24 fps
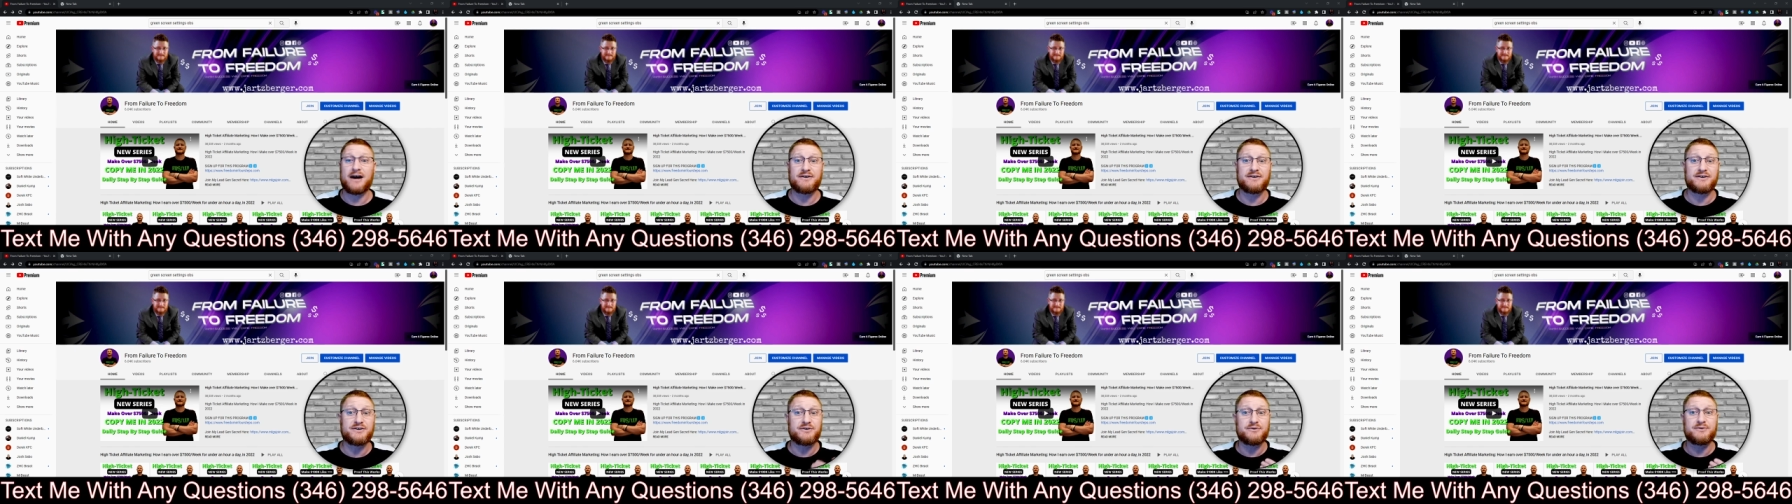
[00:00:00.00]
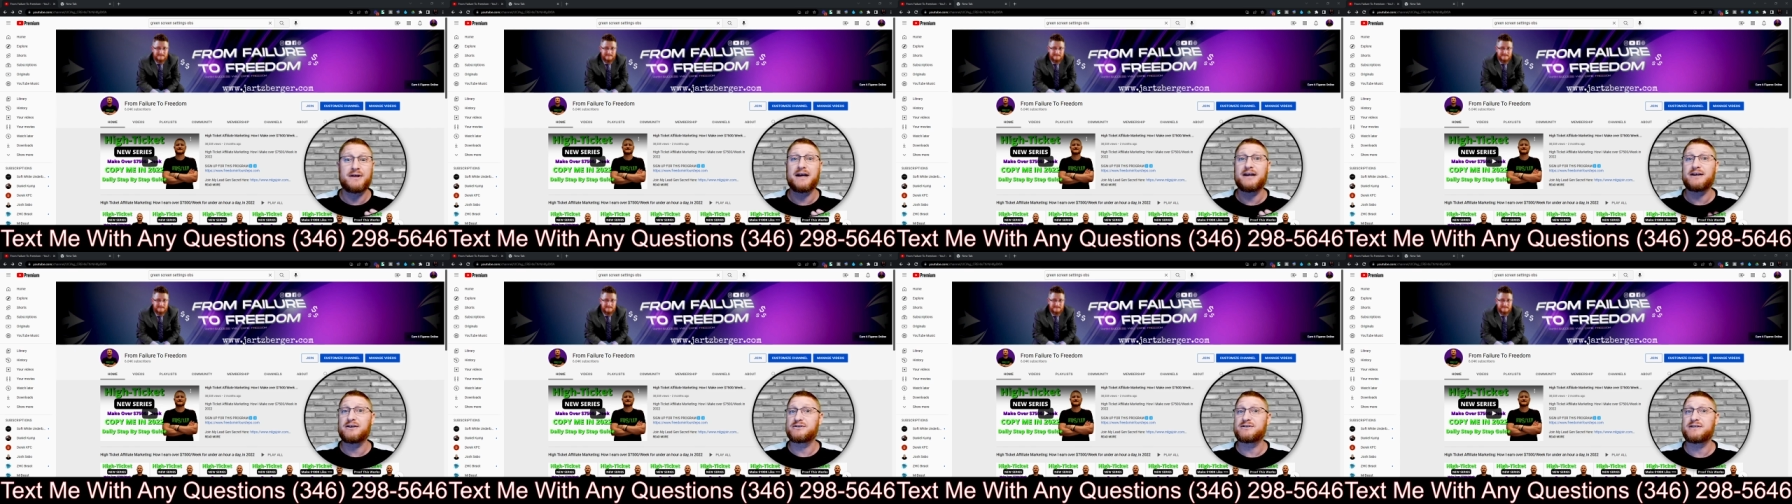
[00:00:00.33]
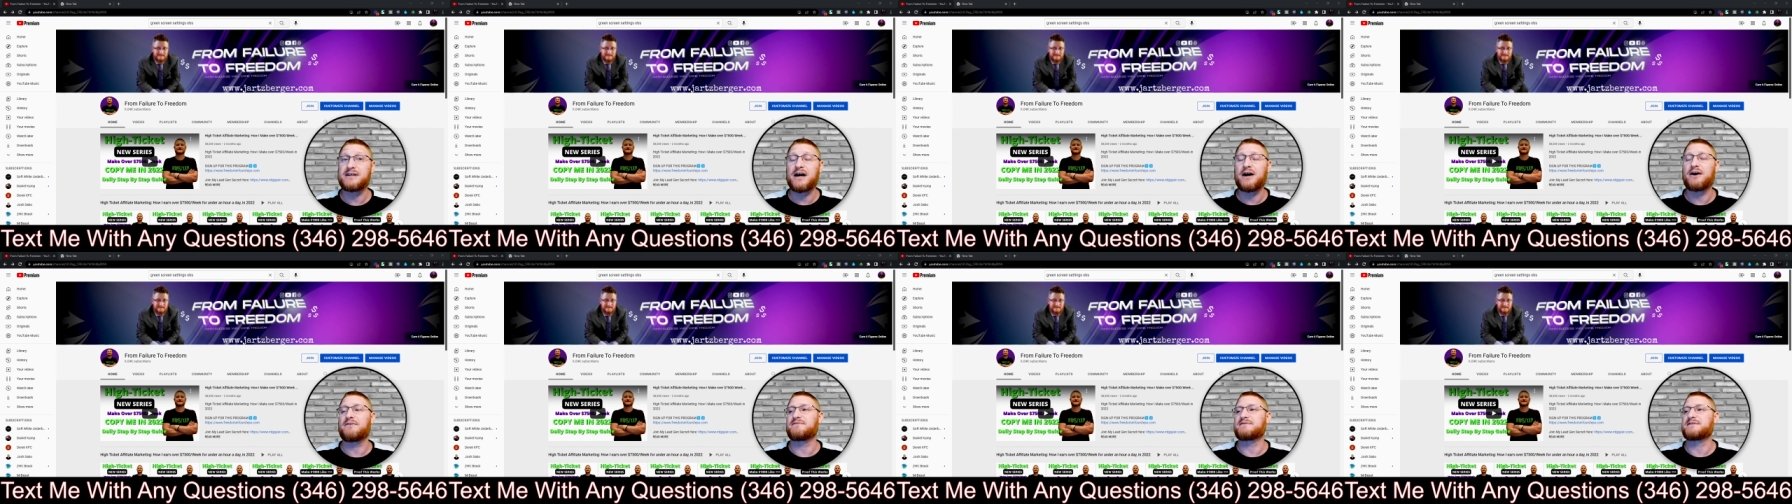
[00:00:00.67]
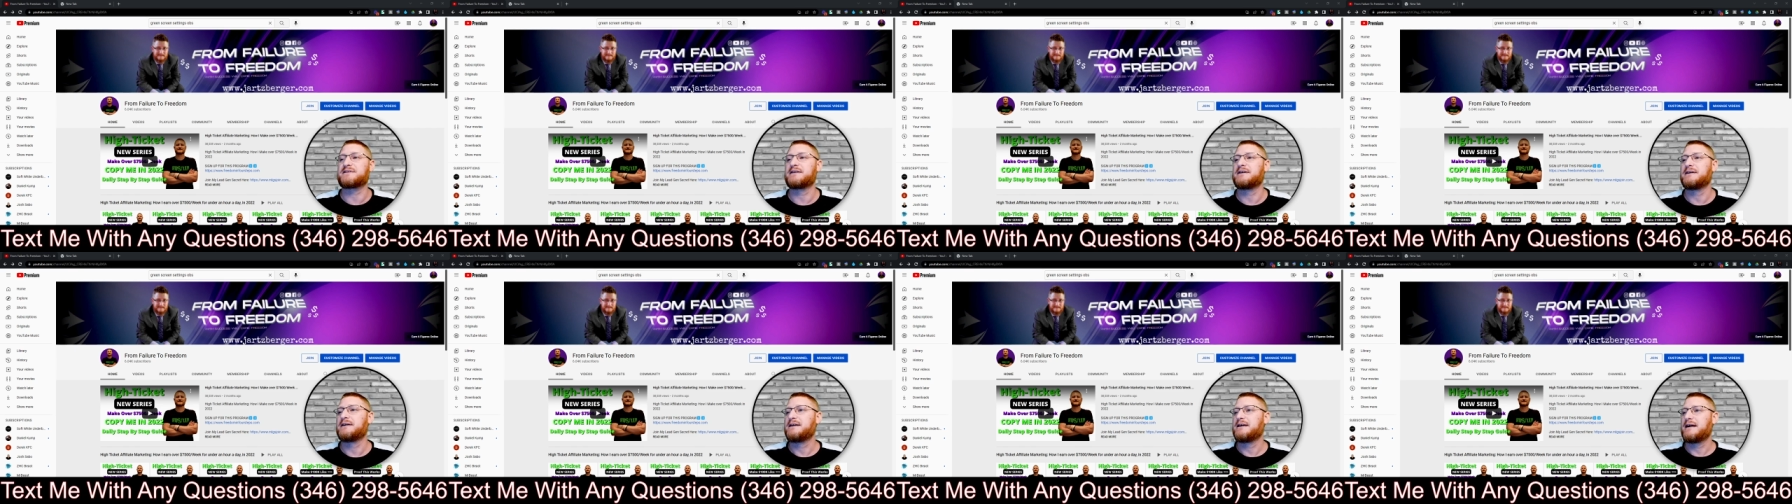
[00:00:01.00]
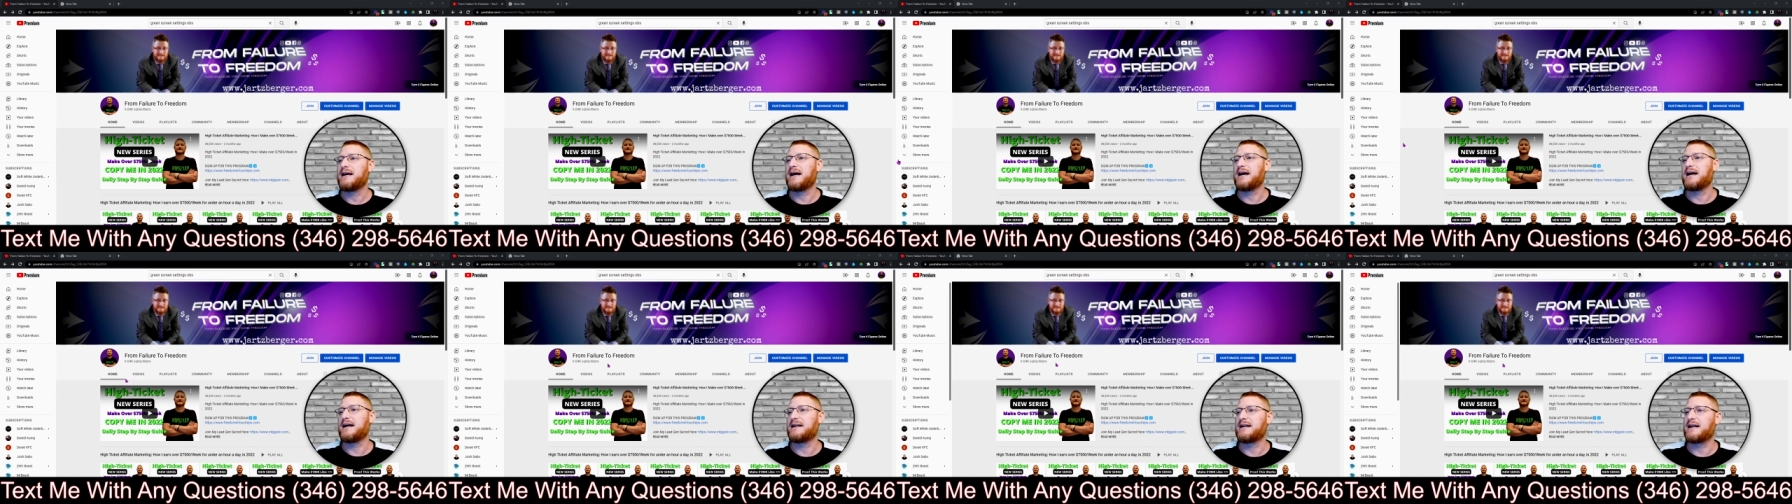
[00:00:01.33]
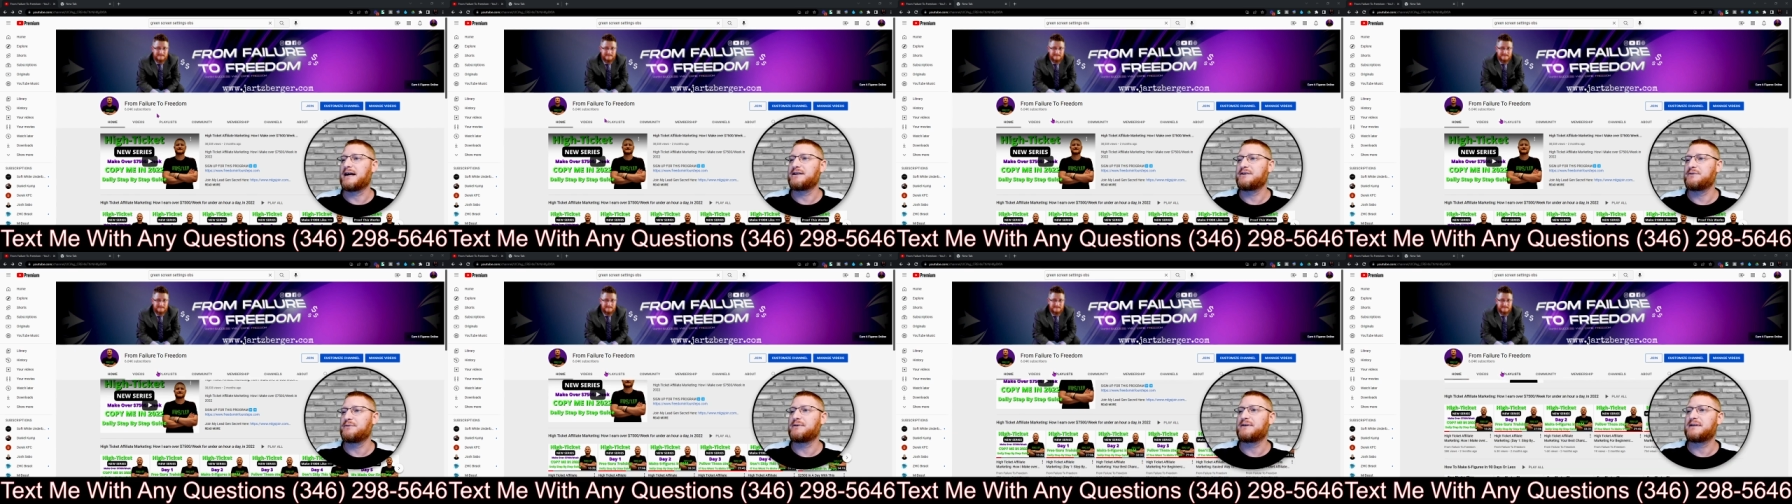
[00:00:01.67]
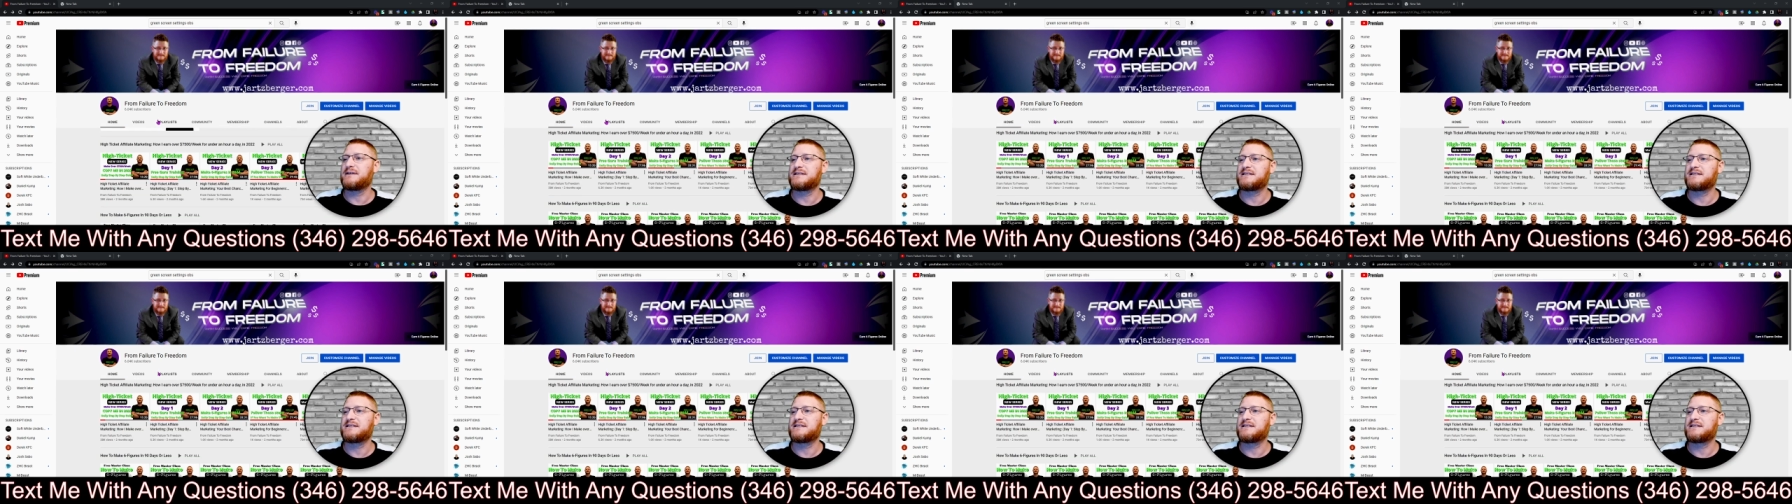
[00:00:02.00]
to do that yourselves. And I do it in a